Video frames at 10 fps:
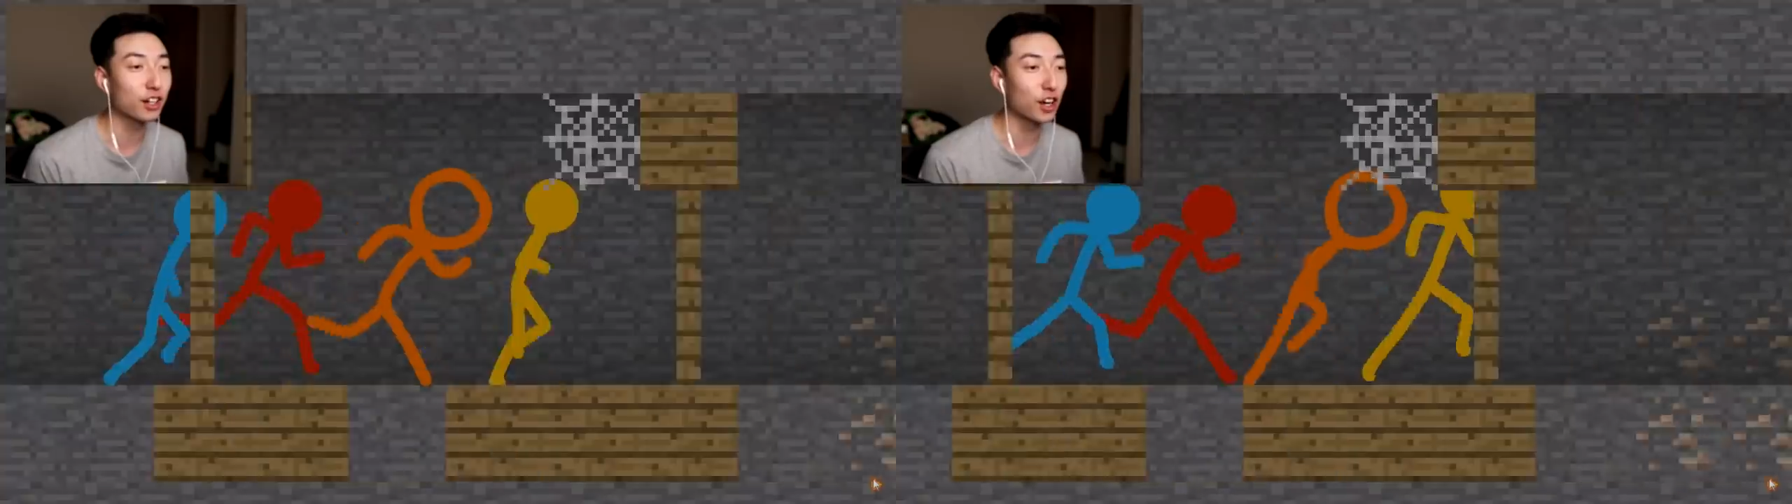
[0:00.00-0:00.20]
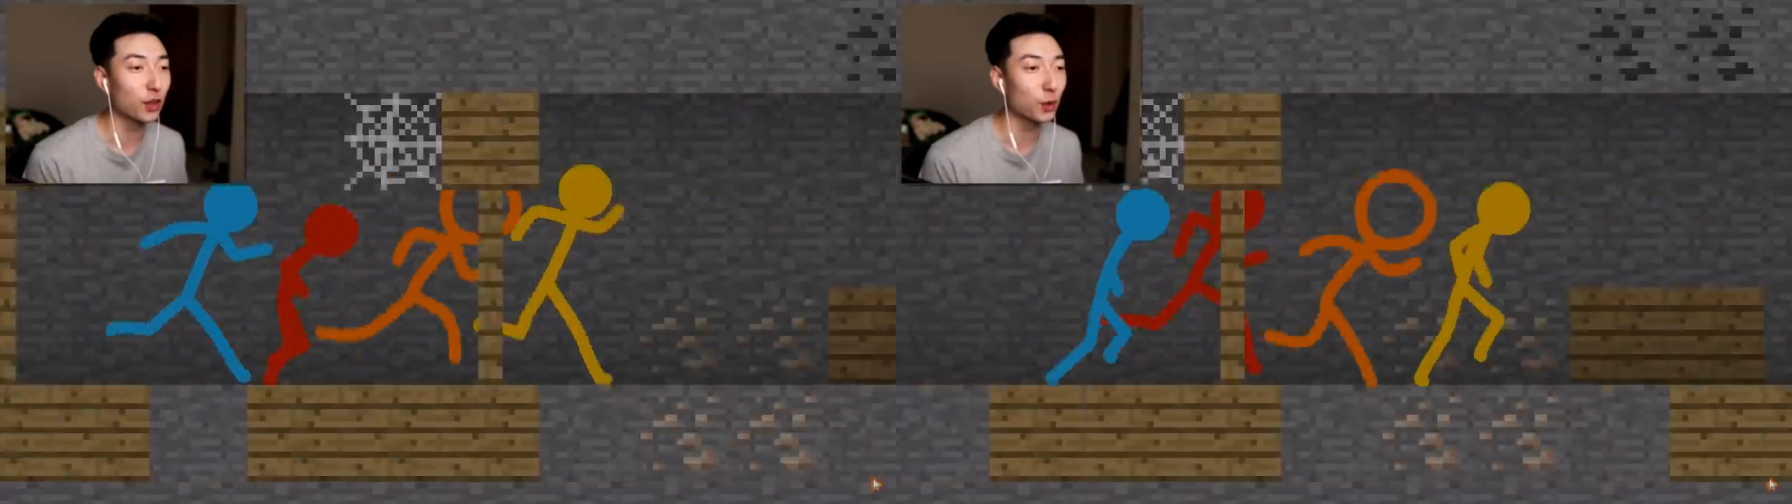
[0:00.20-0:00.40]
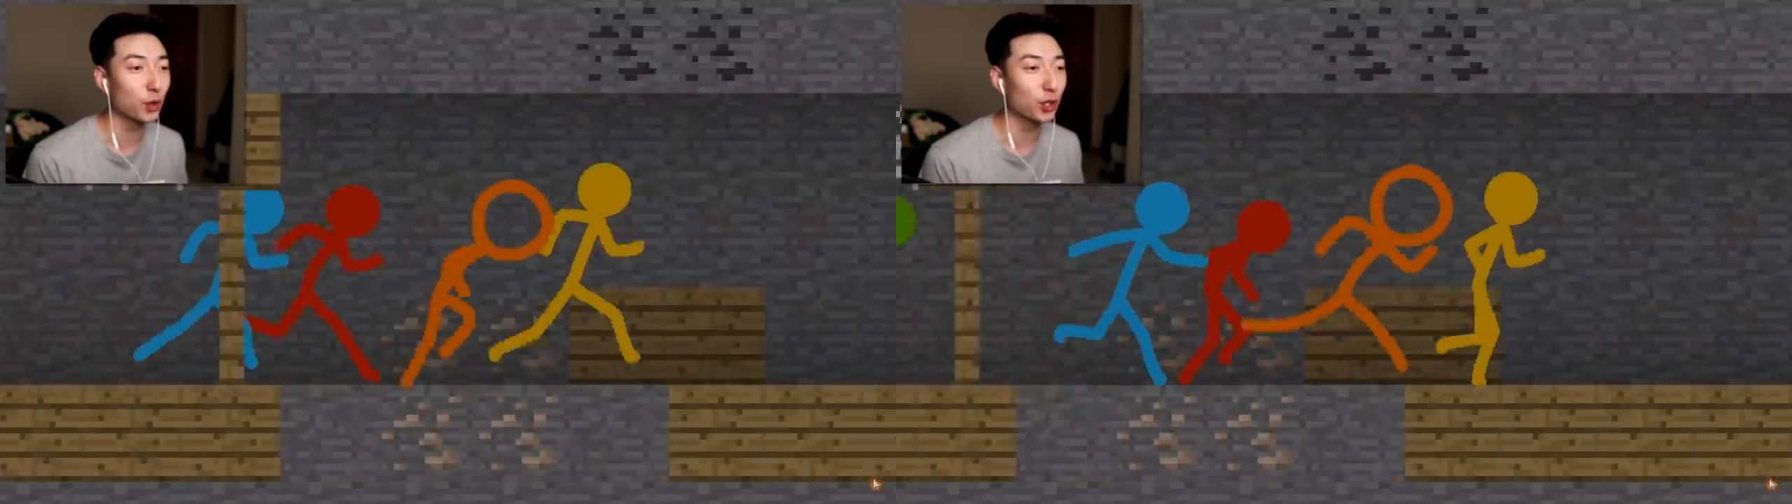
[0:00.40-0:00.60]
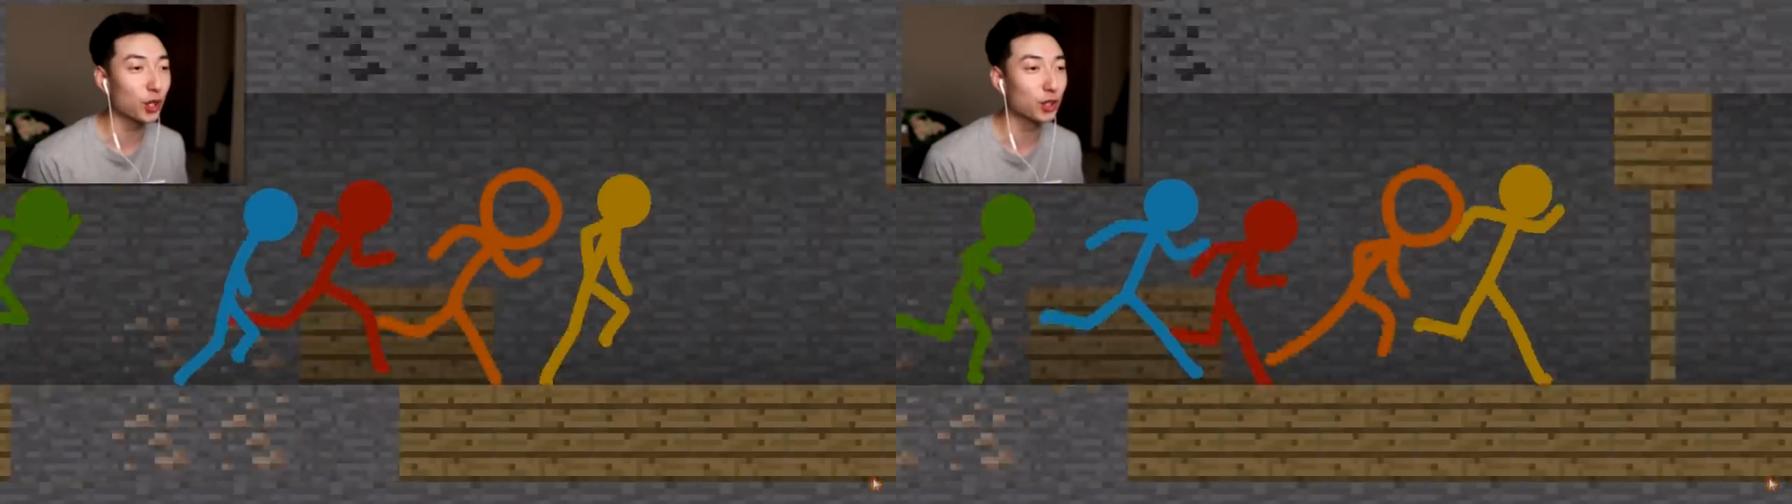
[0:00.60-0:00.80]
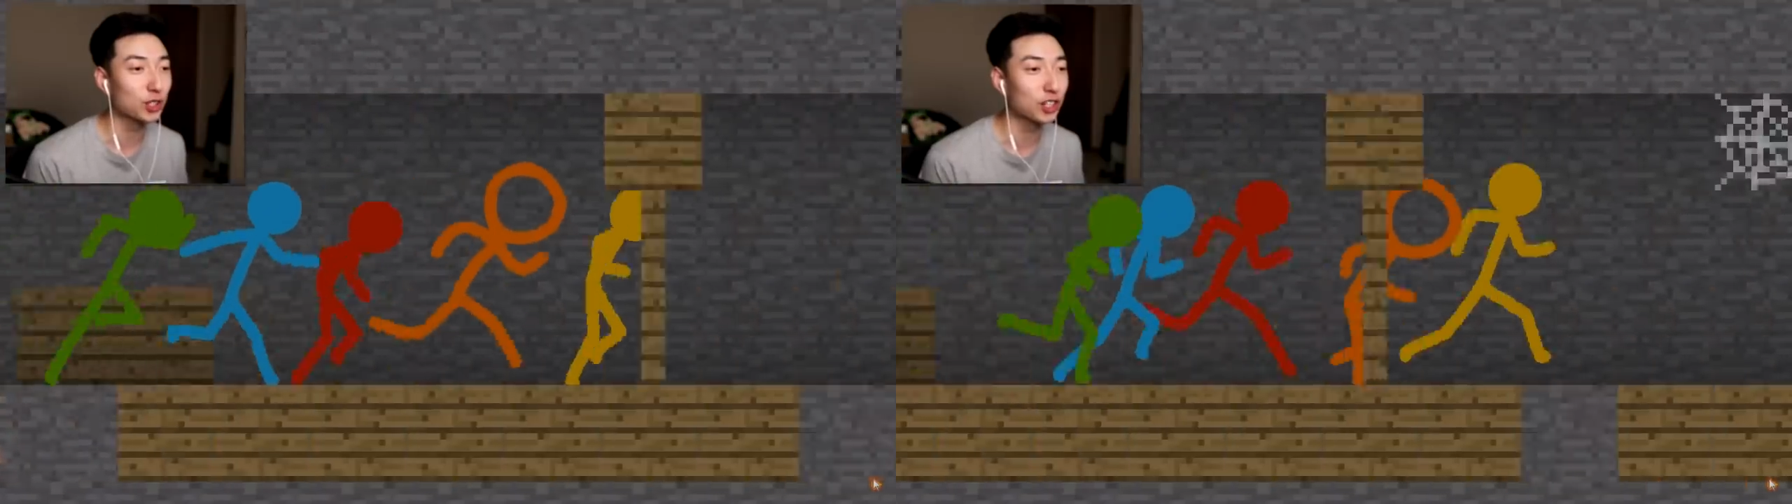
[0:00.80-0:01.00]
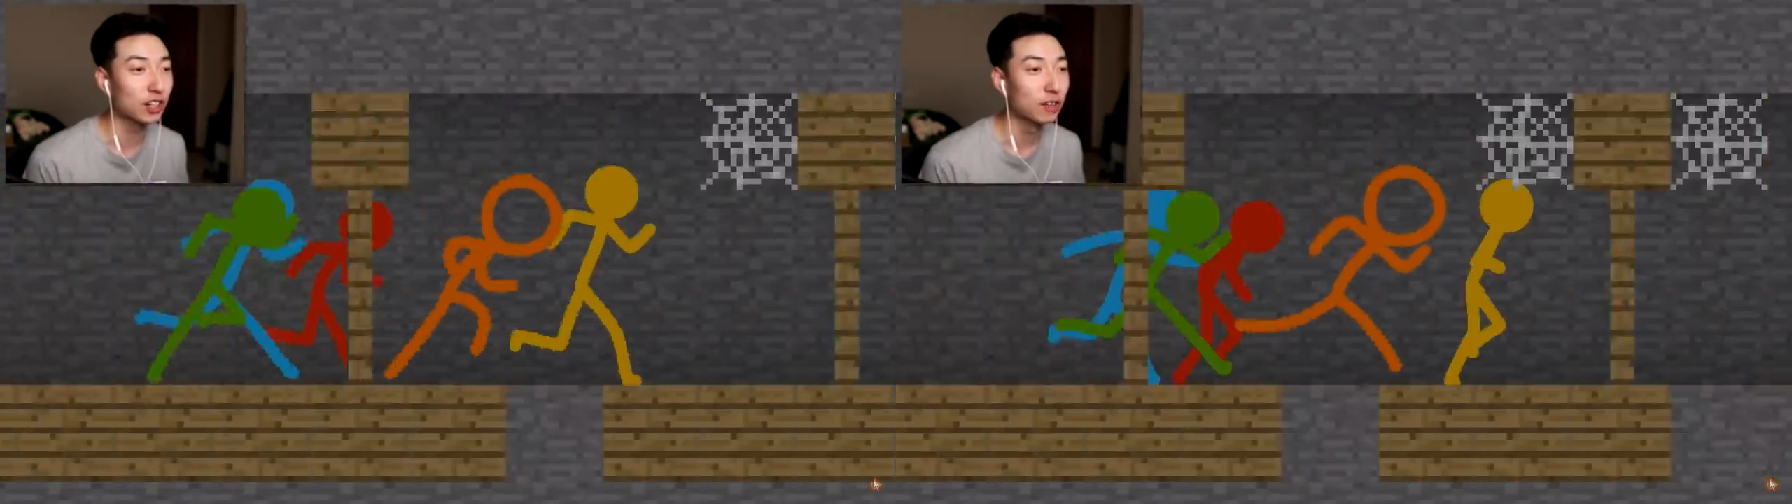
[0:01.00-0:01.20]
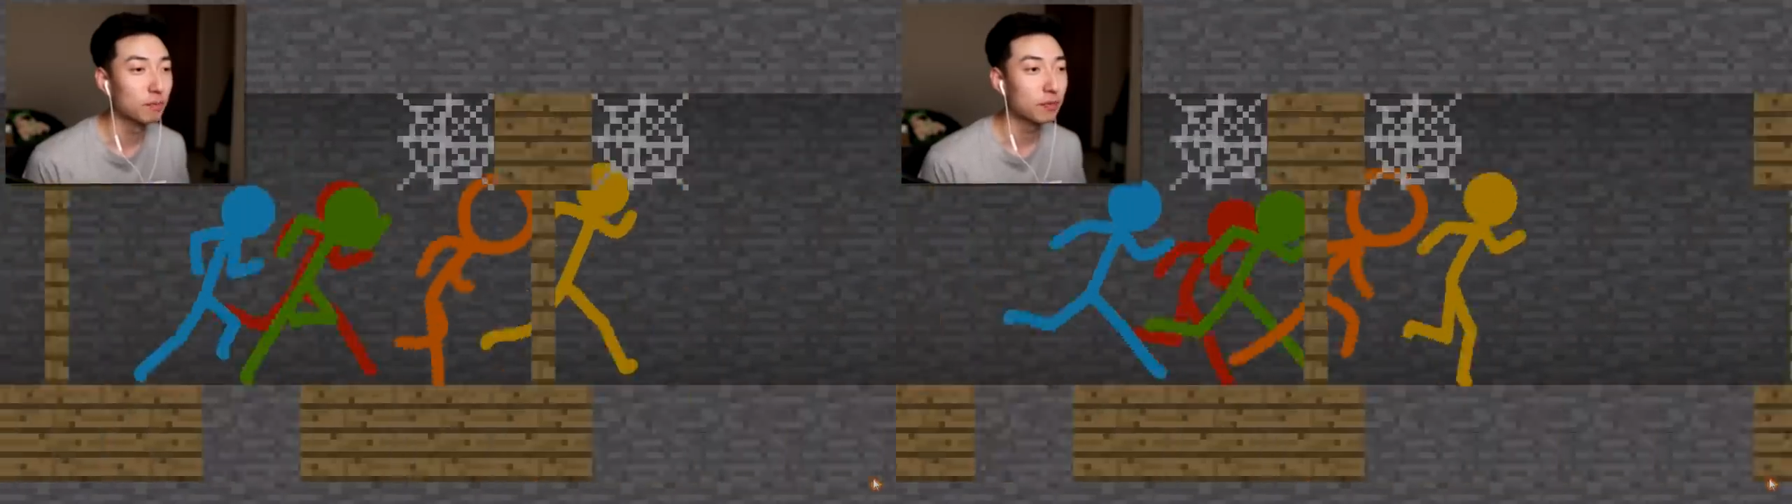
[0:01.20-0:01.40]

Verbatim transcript: another roller coaster.